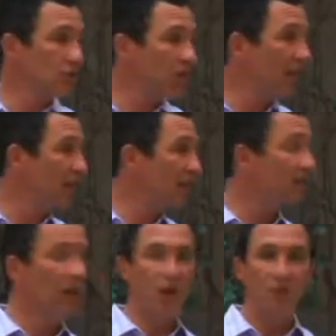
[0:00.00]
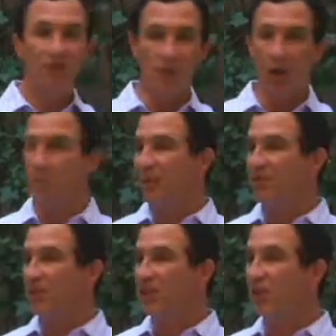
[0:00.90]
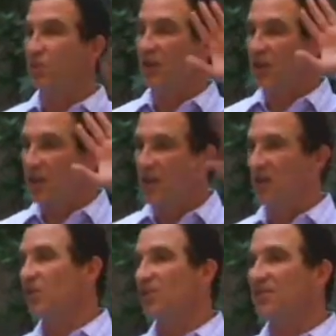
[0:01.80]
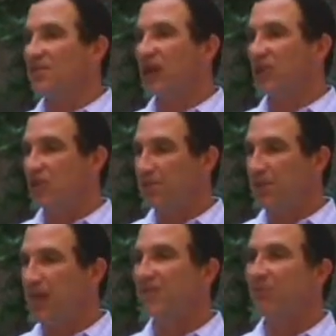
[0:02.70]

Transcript: the Jordanians, we have no beef with you. You stay in your place.